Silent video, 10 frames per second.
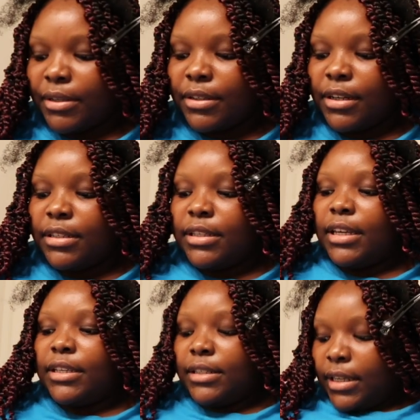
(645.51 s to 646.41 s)
also gonna
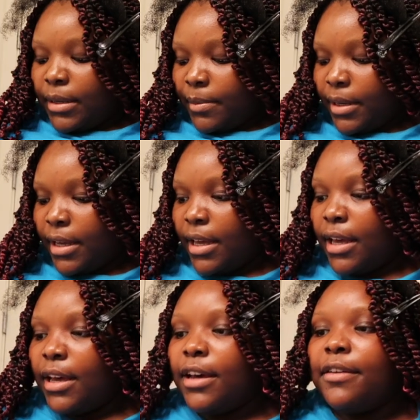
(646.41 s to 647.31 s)
take some
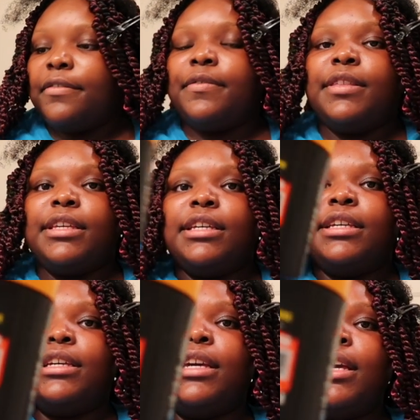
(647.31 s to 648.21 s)
of the